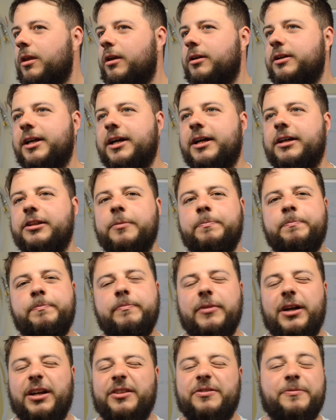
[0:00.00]
Yeah,
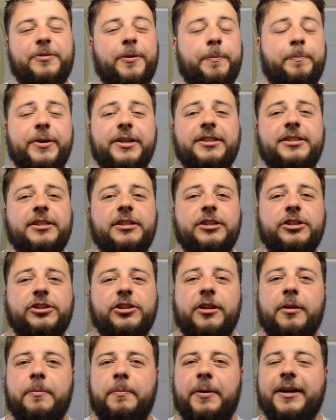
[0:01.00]
the bitterness
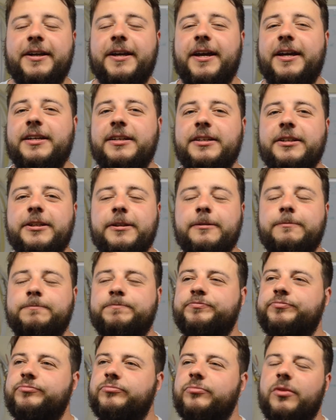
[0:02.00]
on the back end,
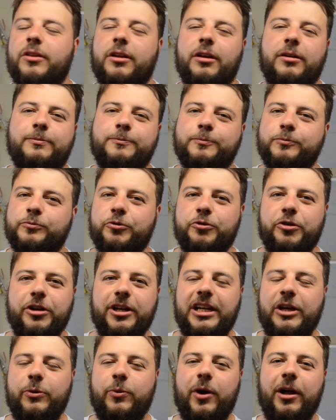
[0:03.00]

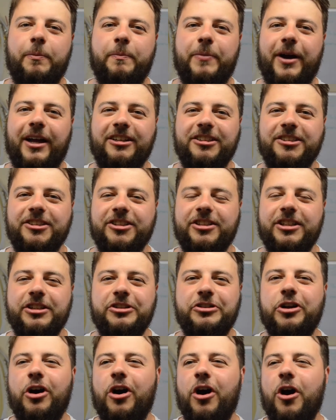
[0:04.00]
really well balanced.
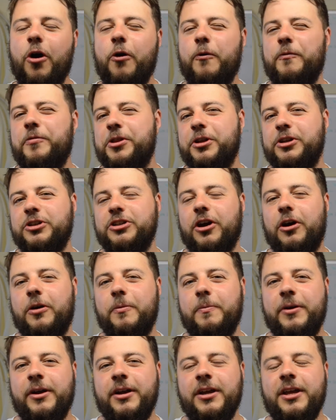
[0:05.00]
It's not over the
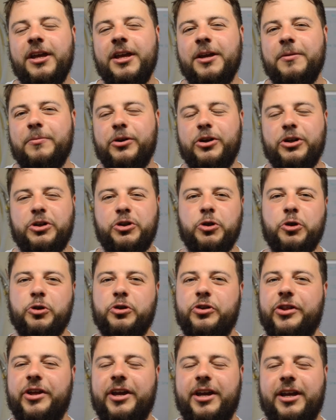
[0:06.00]
top, but it's
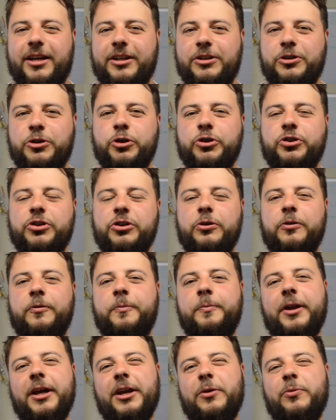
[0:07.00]
just there, just
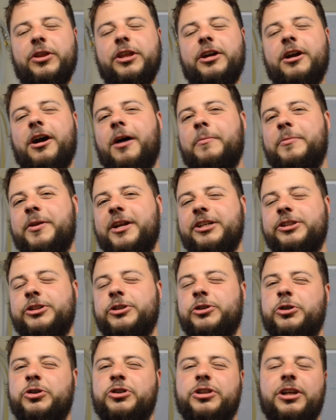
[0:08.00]
enough, playing with the
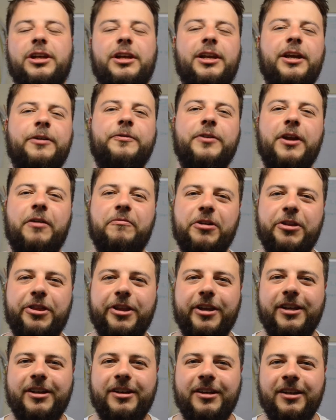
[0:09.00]
carbonation, just to lift
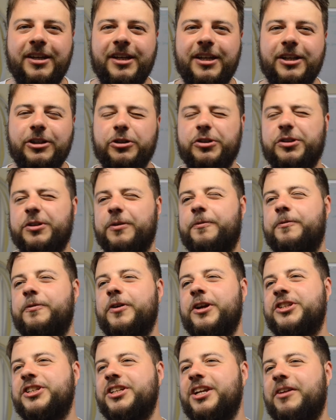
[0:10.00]
everything, just to
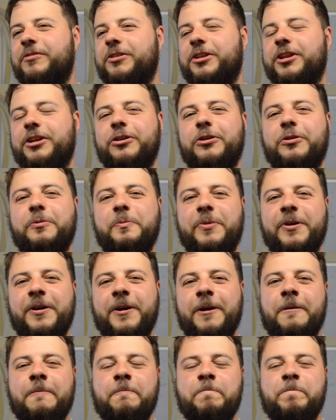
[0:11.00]
freshen everything up,
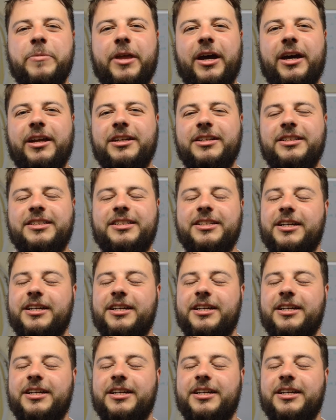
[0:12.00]
and